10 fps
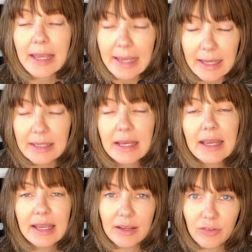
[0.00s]
And
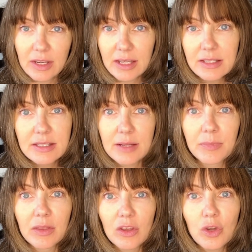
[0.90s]
if it is
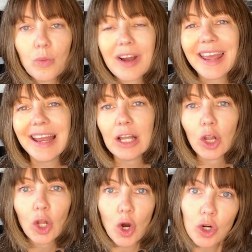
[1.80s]
something that you want a
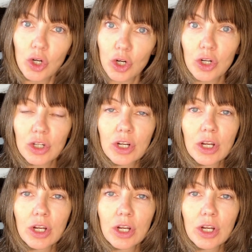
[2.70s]
longer